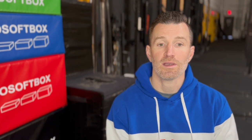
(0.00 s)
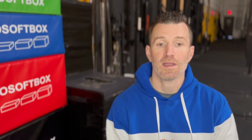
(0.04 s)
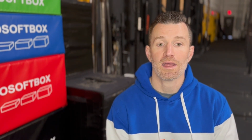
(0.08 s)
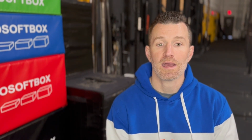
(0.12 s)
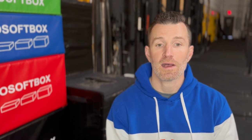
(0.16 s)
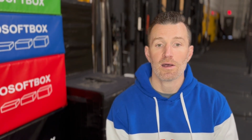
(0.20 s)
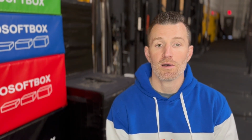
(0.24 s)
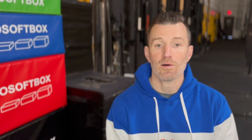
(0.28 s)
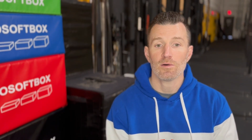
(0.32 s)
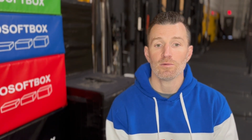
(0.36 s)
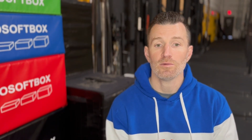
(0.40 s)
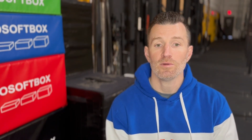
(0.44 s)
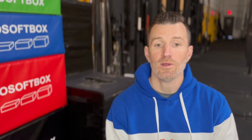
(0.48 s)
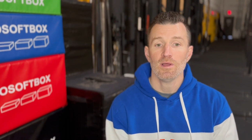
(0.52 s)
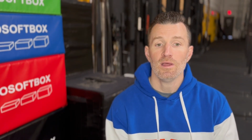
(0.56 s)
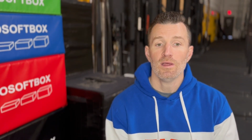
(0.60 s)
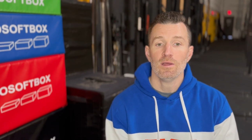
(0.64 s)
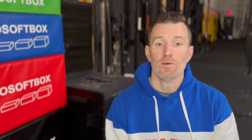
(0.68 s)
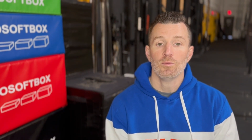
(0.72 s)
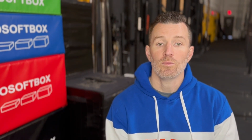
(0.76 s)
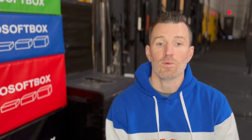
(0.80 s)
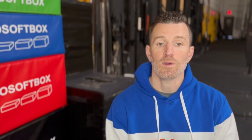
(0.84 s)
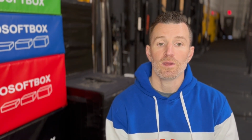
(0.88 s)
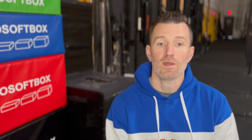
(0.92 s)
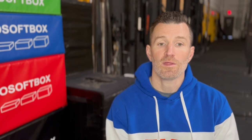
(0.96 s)
Now,
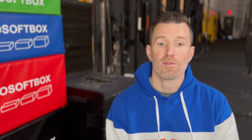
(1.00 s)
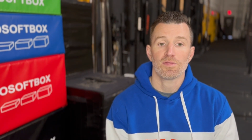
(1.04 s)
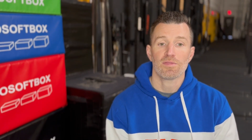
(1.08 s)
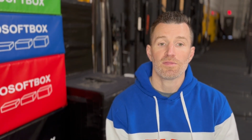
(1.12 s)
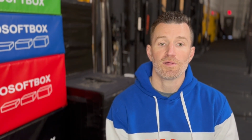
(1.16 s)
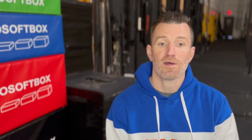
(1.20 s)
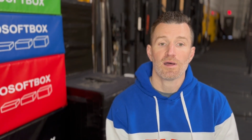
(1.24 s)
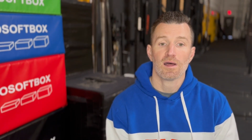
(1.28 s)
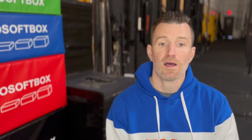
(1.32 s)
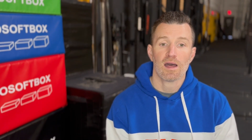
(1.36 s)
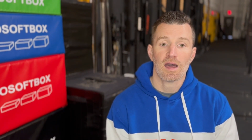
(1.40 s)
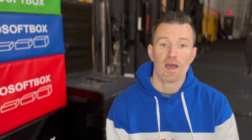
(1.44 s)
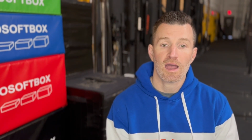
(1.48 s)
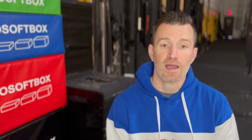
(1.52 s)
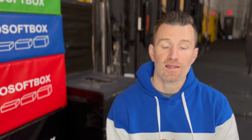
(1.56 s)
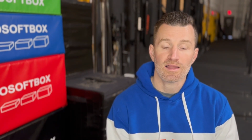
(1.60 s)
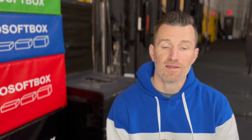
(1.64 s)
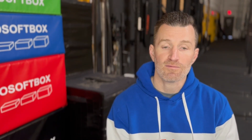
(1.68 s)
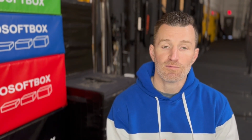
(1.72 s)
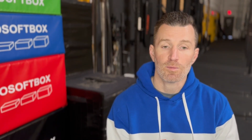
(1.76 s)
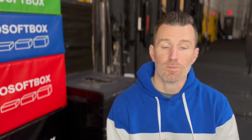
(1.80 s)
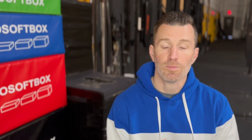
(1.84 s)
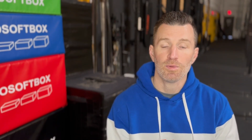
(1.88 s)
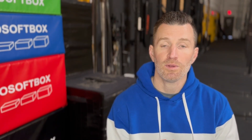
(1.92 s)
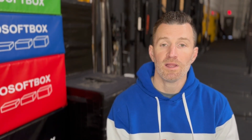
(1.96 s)
with
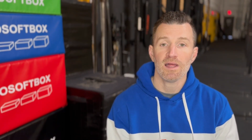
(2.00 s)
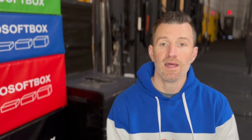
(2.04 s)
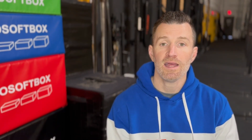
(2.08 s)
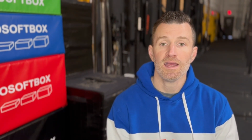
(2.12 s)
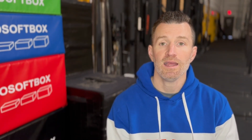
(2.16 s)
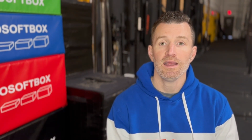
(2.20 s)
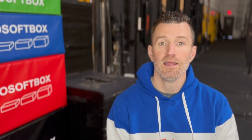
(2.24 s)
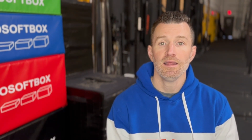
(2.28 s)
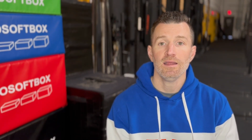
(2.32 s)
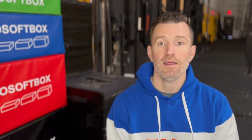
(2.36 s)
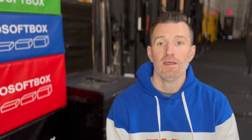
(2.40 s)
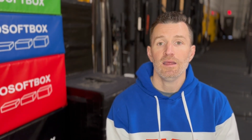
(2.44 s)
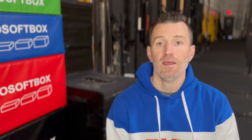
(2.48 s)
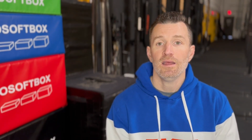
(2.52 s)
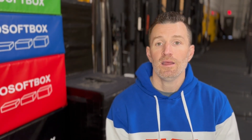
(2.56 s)
high-level play,